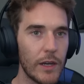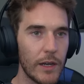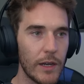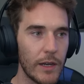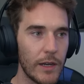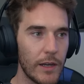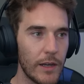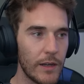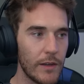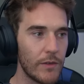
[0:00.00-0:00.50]

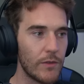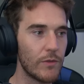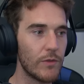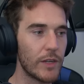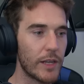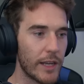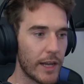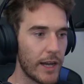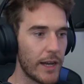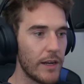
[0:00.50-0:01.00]
uh,
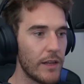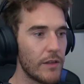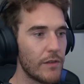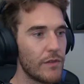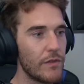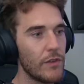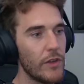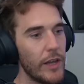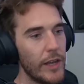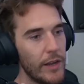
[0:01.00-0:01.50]
regarding the
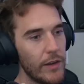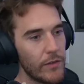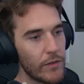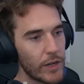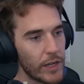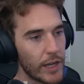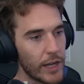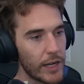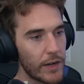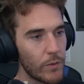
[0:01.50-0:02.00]
flight and
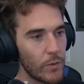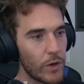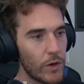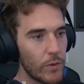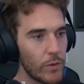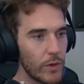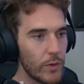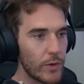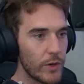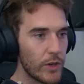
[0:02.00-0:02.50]
regarding
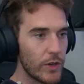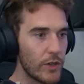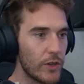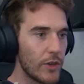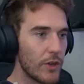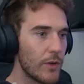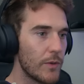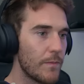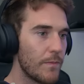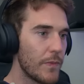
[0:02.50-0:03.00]
what we were going to
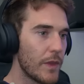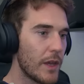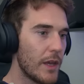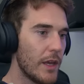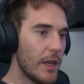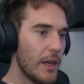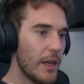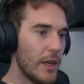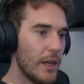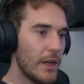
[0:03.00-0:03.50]
do.
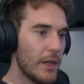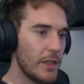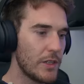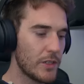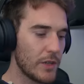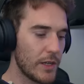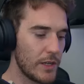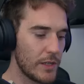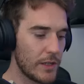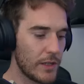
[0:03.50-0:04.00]
And
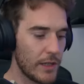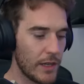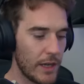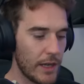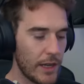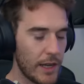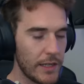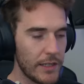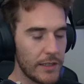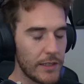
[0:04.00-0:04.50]
so I,
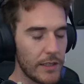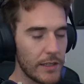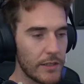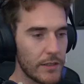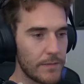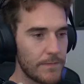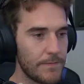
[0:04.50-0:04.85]
I, I did this.